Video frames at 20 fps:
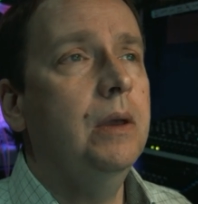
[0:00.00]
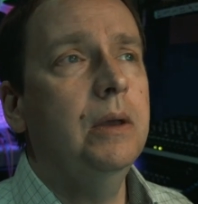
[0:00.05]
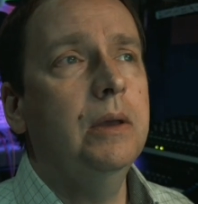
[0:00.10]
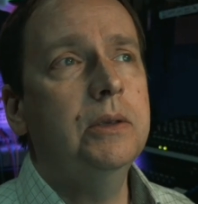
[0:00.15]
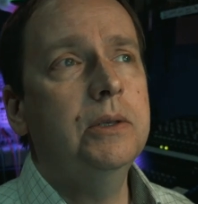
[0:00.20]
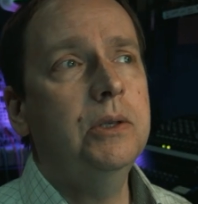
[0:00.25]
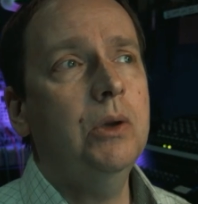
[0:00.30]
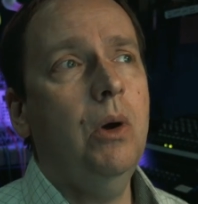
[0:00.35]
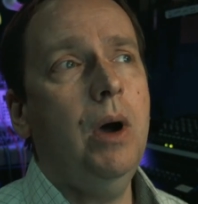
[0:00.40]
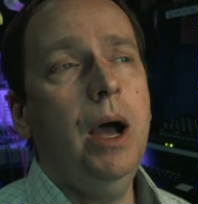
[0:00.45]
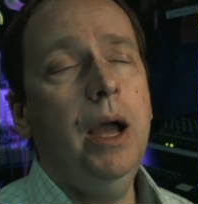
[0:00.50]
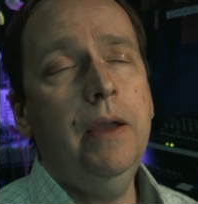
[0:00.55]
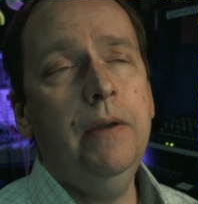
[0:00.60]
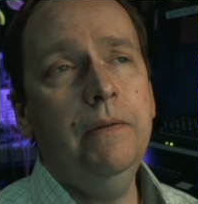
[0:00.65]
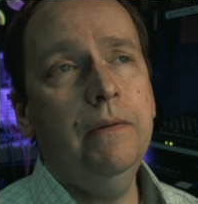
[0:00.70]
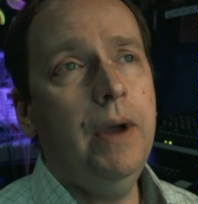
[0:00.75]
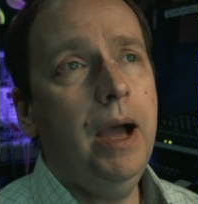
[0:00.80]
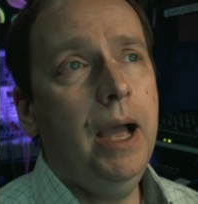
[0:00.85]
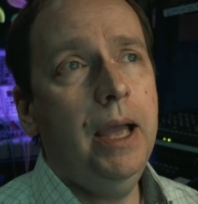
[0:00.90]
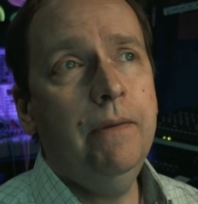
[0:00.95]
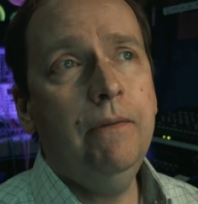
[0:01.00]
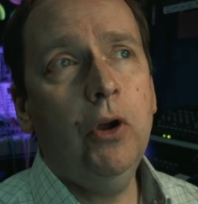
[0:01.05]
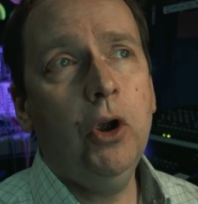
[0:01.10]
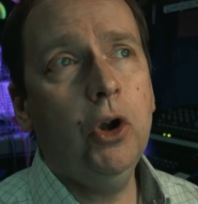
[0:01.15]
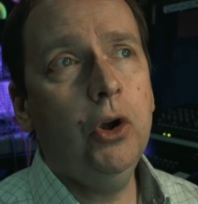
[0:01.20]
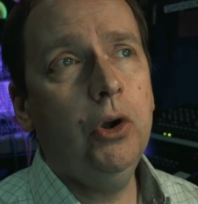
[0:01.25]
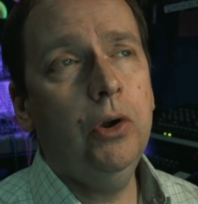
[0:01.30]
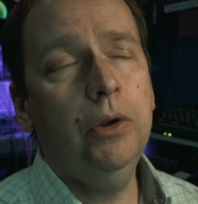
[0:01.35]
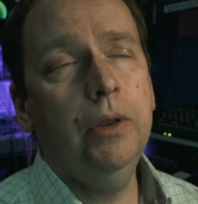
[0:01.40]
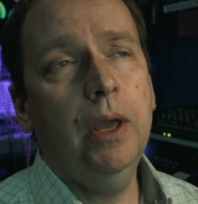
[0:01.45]
So, I, I've
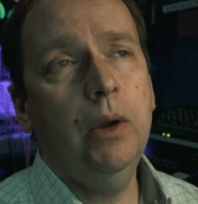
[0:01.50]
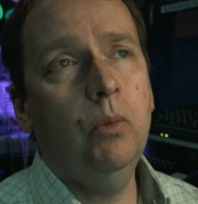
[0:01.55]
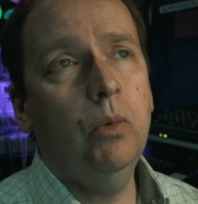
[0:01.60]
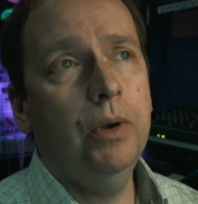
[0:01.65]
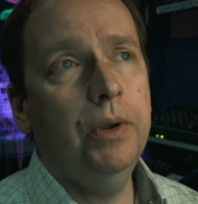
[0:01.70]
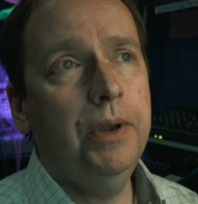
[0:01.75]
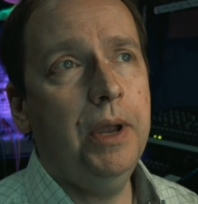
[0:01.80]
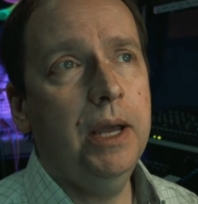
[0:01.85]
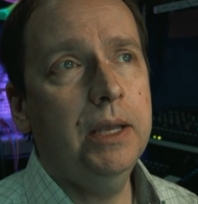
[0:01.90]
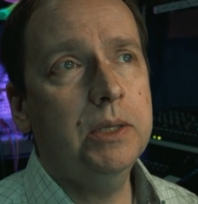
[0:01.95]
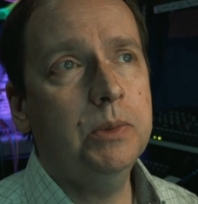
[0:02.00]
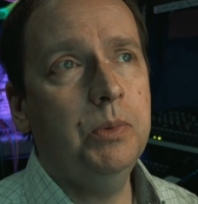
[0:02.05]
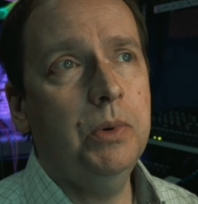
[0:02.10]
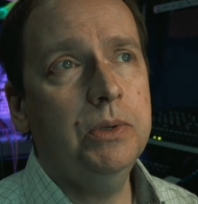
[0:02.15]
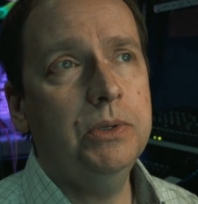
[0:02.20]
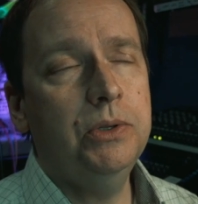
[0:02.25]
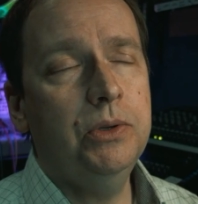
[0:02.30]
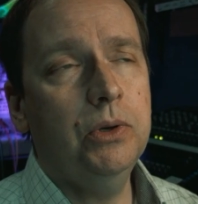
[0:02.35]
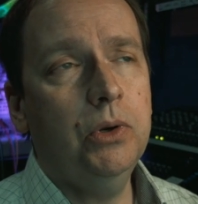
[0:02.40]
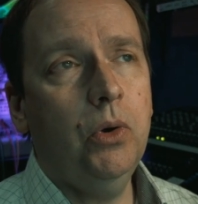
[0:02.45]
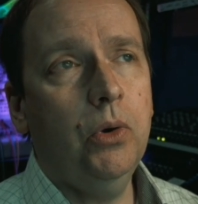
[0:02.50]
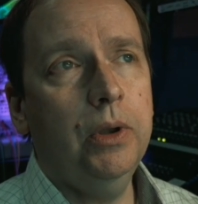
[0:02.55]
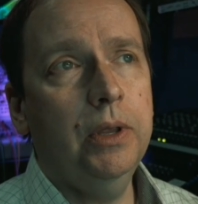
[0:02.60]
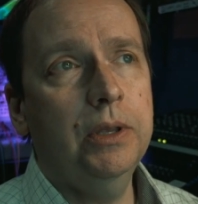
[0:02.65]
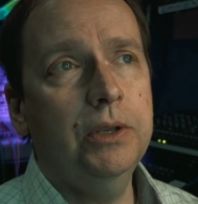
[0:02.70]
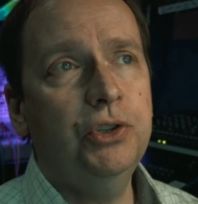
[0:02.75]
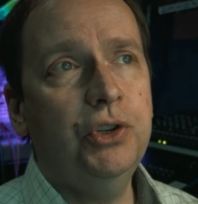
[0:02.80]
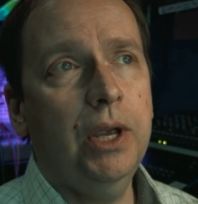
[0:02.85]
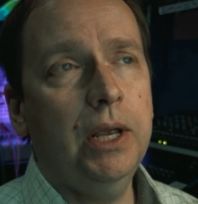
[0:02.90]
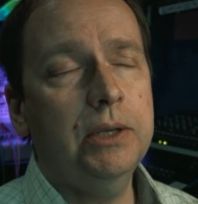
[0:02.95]
heard that we're not supposed to, according
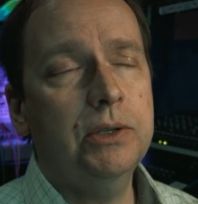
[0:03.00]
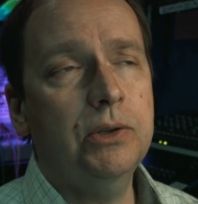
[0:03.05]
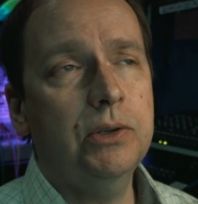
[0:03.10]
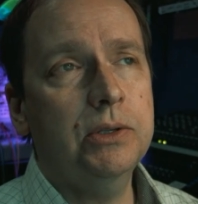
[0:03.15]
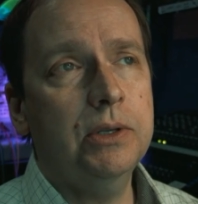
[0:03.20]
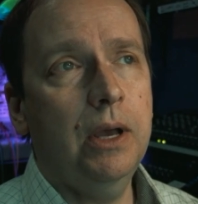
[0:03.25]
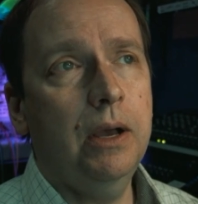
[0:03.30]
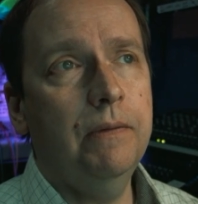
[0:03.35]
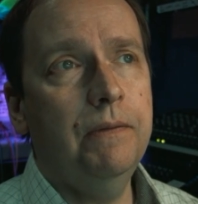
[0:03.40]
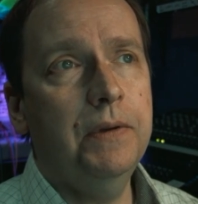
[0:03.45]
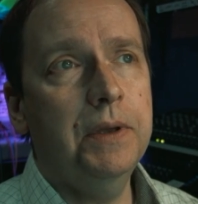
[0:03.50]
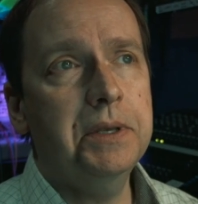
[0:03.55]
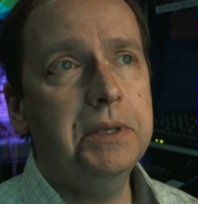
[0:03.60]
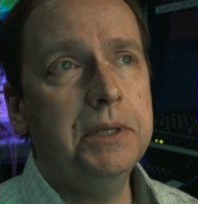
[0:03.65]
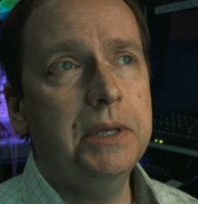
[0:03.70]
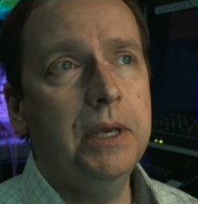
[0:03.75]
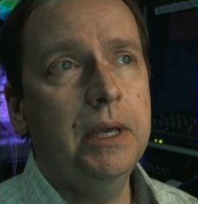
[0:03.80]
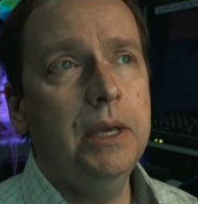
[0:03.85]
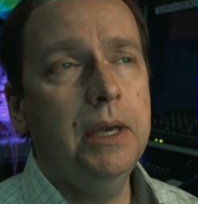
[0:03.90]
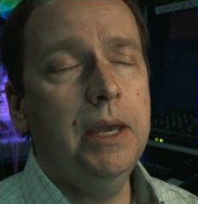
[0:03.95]
to the Chancellor's Office,